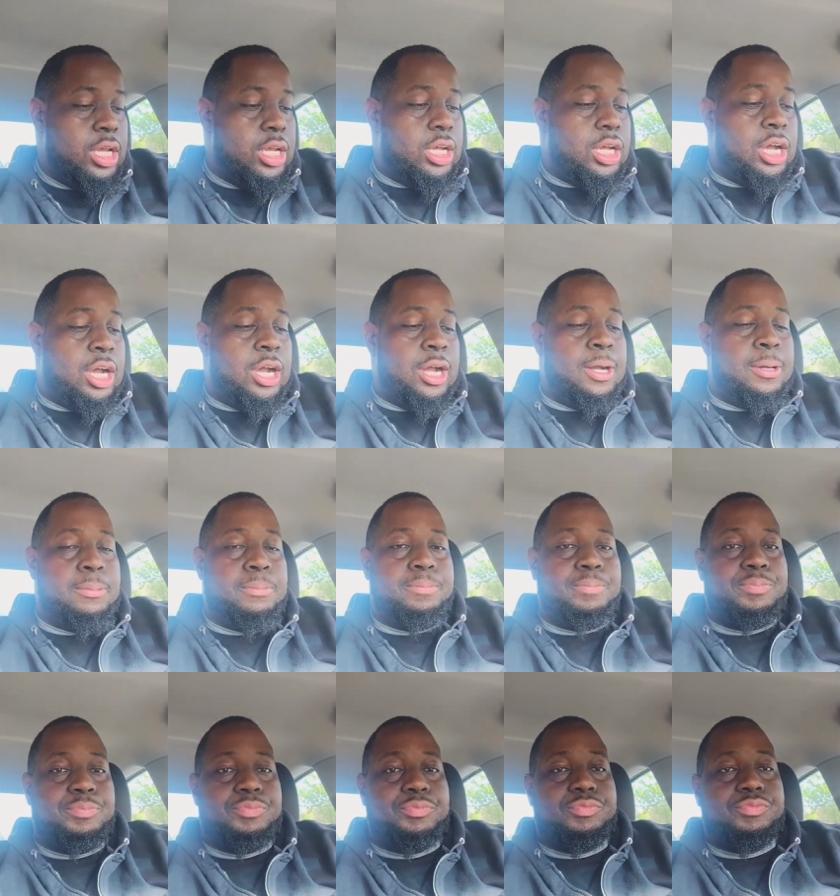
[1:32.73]
Um,
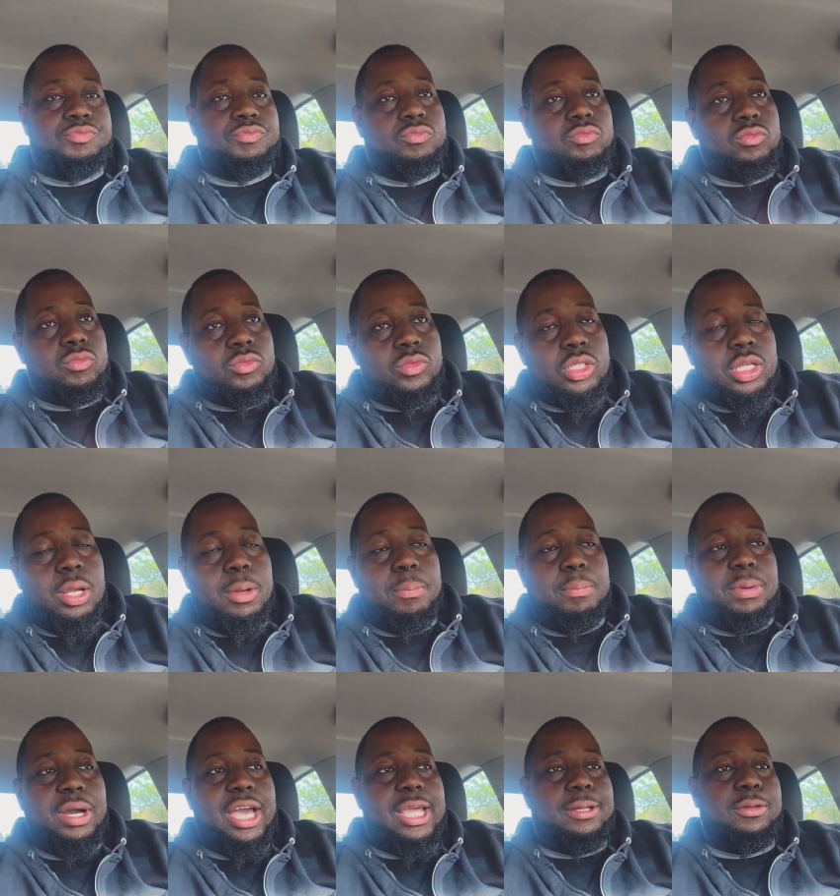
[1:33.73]

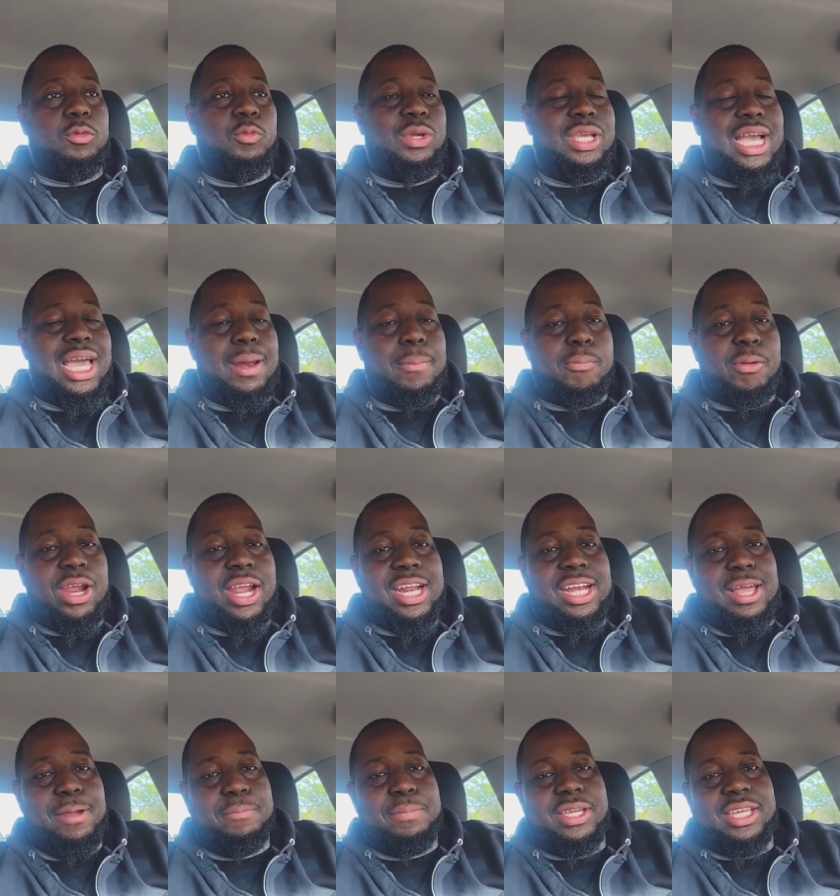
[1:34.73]
but we got to bring it
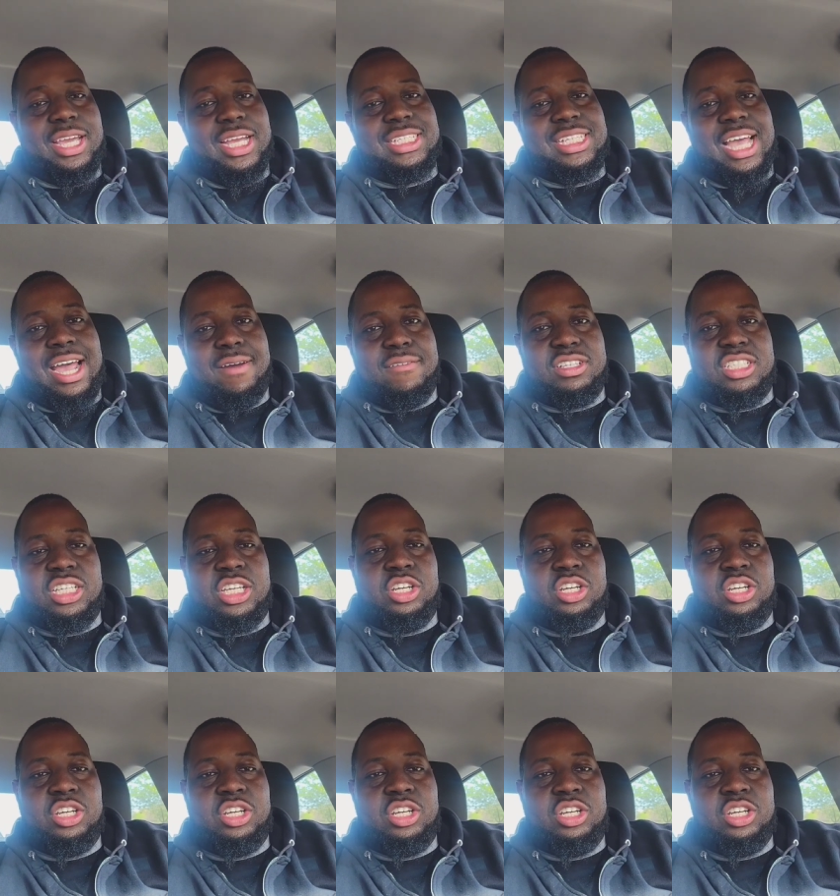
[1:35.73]
up because obviously,